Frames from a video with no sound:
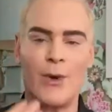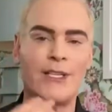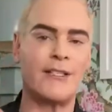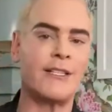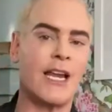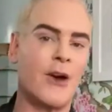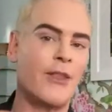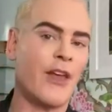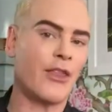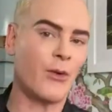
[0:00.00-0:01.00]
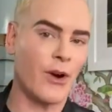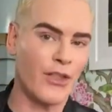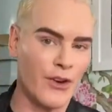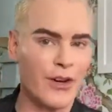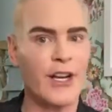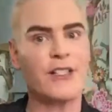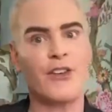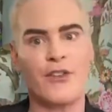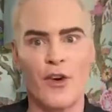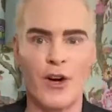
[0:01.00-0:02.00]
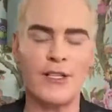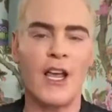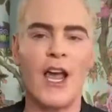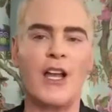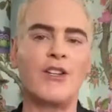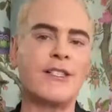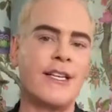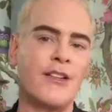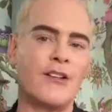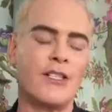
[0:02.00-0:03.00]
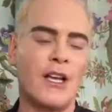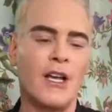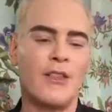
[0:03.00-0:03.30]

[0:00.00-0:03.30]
and we tend to carry that through our 30s, through your 40s, and you'll see there's